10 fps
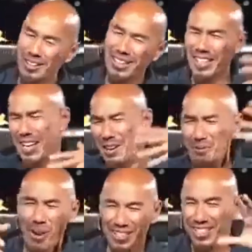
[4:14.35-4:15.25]
looking up,
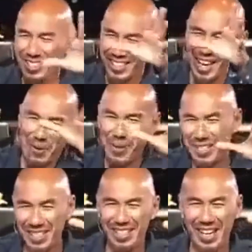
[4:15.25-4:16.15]
watching, okay, how many
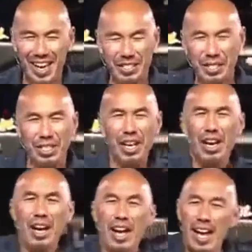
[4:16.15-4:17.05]
did they catch?
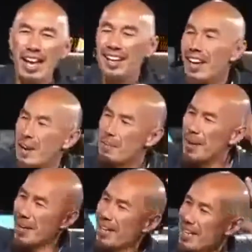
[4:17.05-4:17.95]

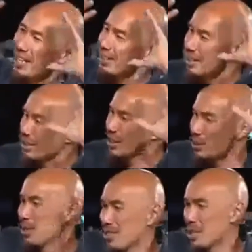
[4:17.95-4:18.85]
But there
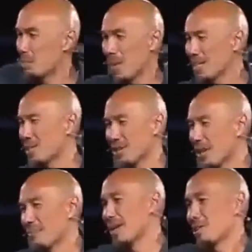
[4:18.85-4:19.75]
was this picture, and
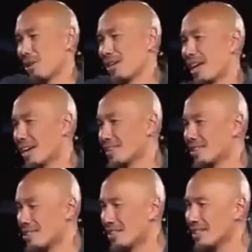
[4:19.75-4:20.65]
I'm not trying to
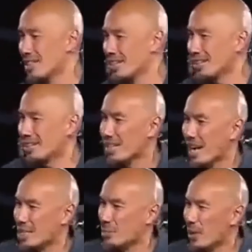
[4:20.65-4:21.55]
exegete Deadliest
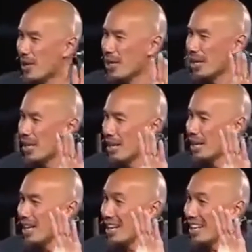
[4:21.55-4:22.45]
Catch, but
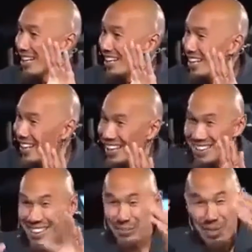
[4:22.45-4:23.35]

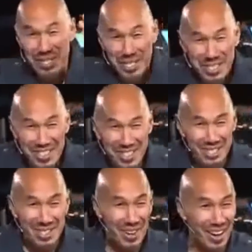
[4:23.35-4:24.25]
there was just this
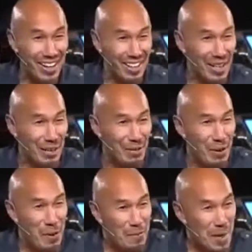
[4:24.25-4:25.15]
thought of,
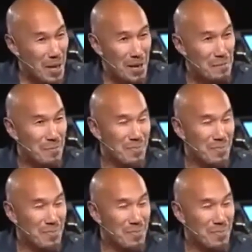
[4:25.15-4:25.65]
man,